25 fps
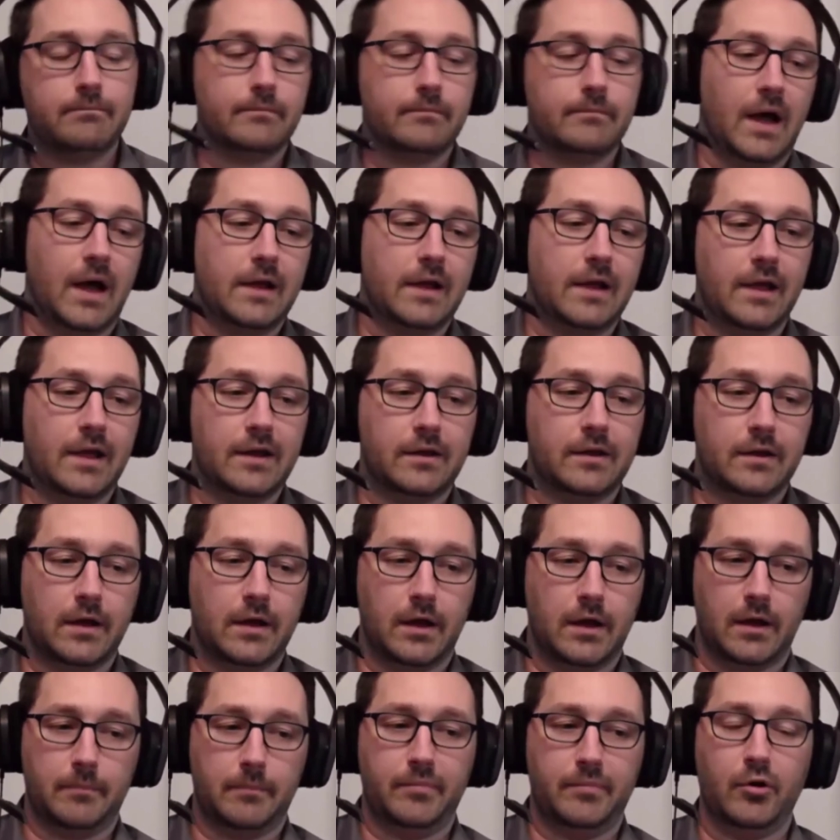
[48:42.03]
like
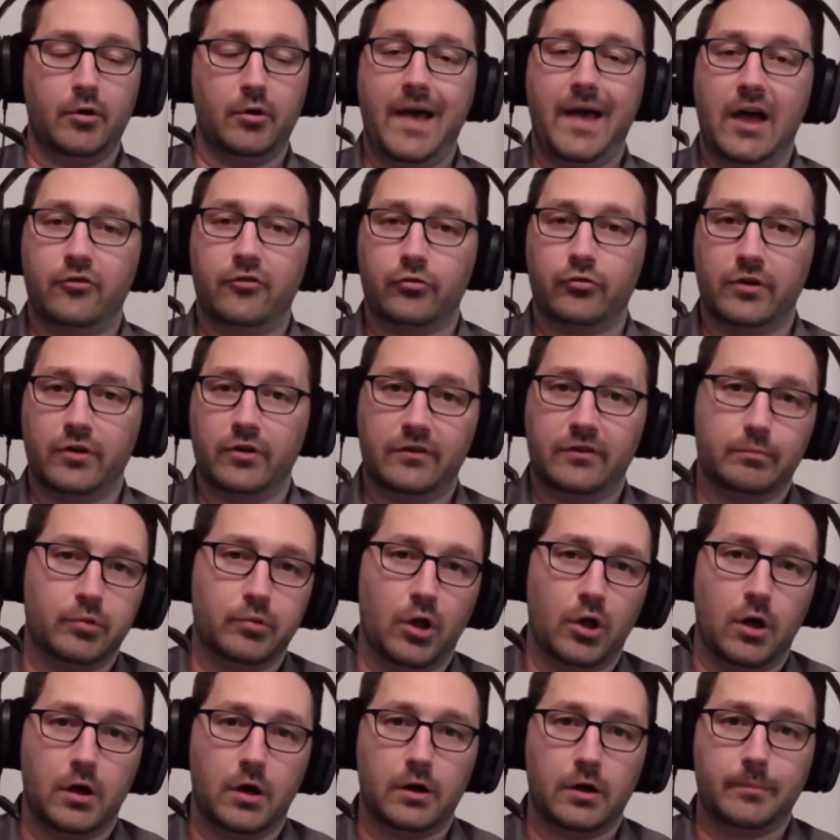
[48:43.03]
Bill Patry's
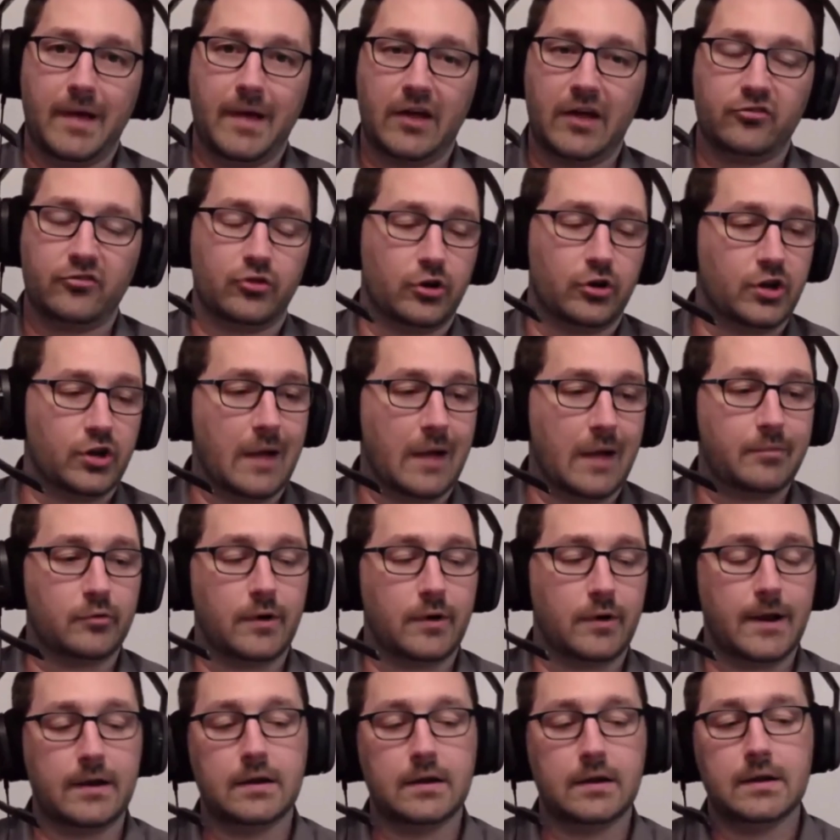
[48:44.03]
blog, Patry on
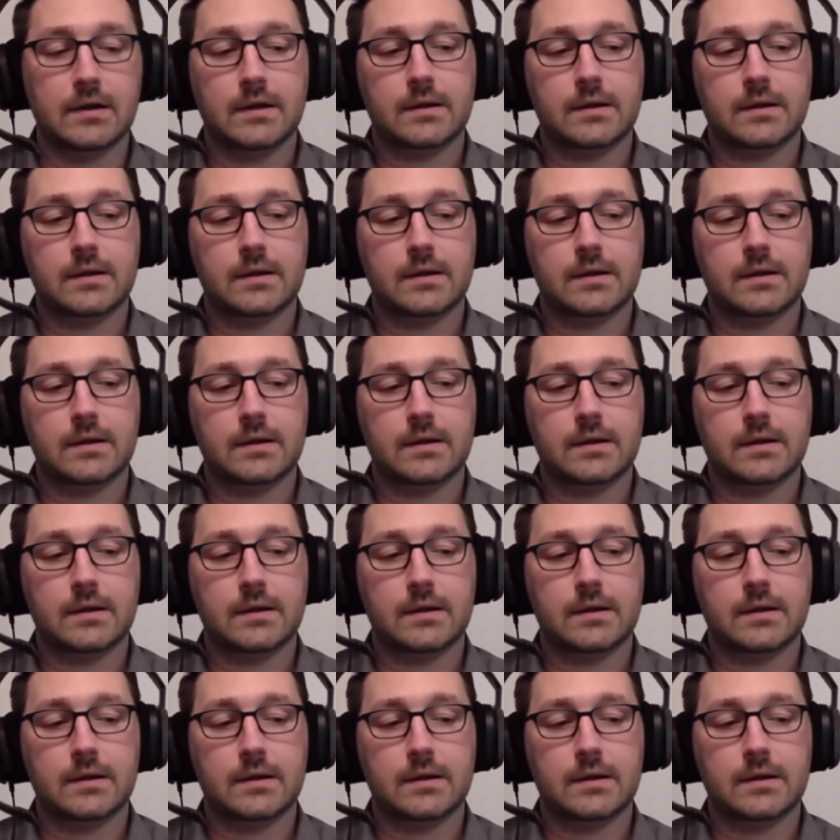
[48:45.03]
Copyright,